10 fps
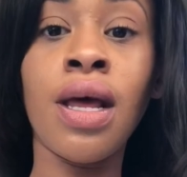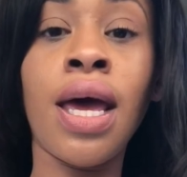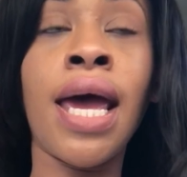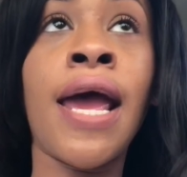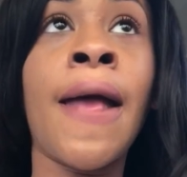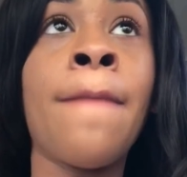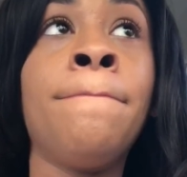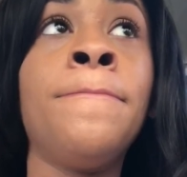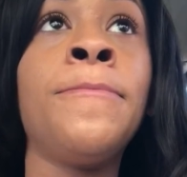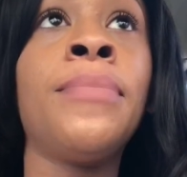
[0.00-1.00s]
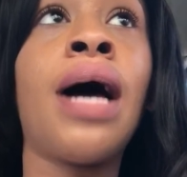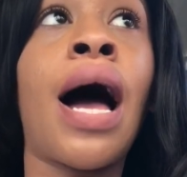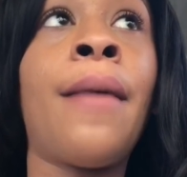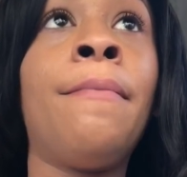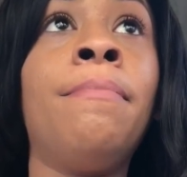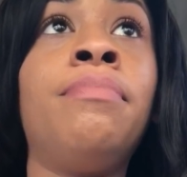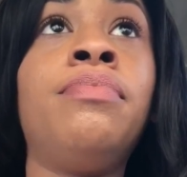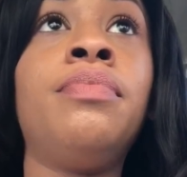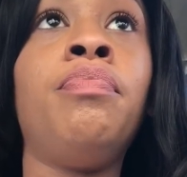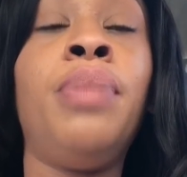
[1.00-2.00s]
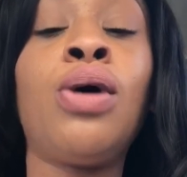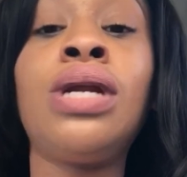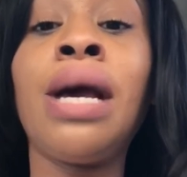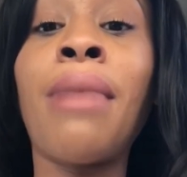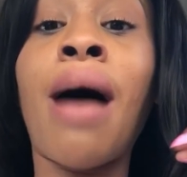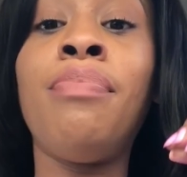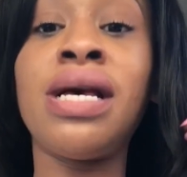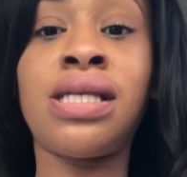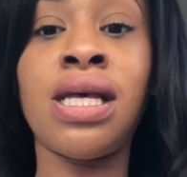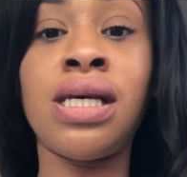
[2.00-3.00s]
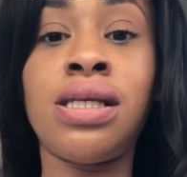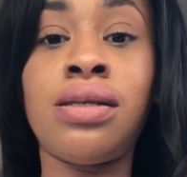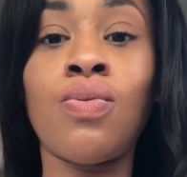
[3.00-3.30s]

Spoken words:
And I'm building my business